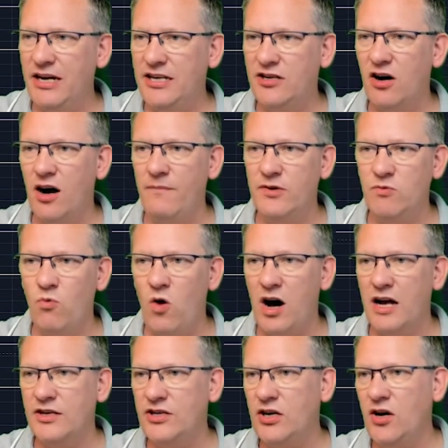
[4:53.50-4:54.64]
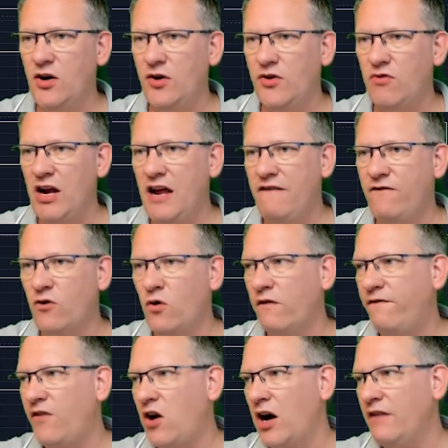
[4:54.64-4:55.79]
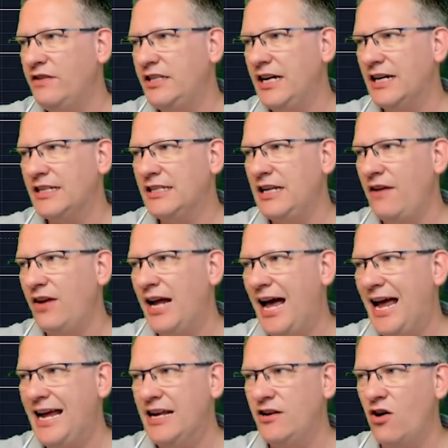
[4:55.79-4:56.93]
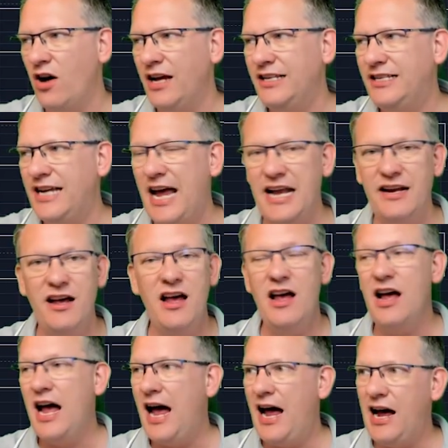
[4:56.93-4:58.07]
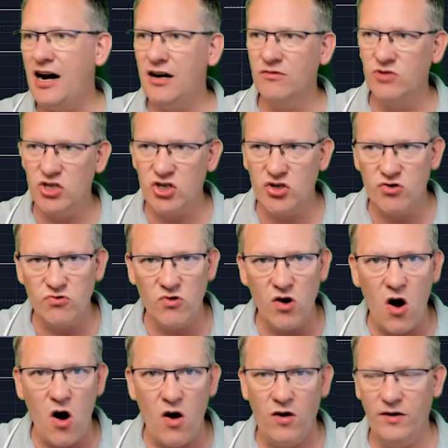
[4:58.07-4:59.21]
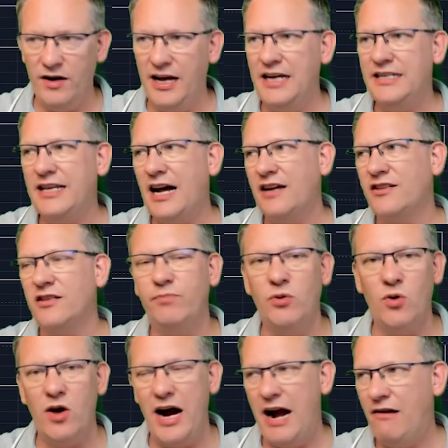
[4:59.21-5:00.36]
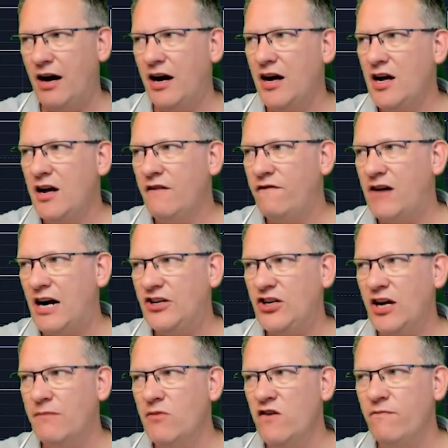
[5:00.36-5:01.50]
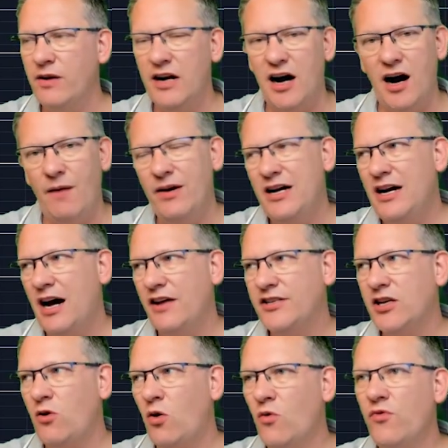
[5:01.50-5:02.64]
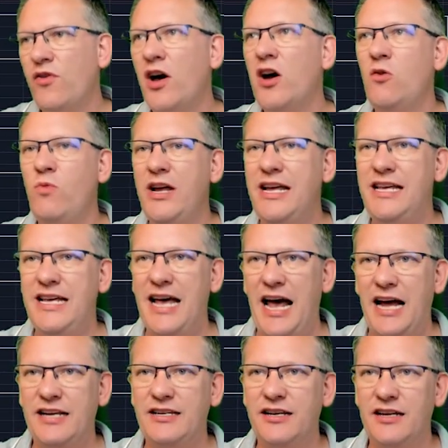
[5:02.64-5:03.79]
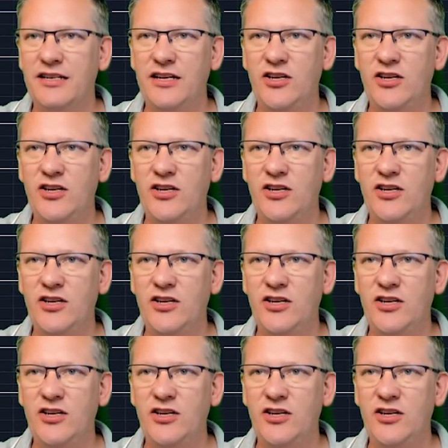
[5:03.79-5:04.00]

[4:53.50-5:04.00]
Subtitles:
many times, 1, 2, 3, 4, 5, 6, 7, 8, 9, 10, how strong is that support area for actually a movement up? And so although we get a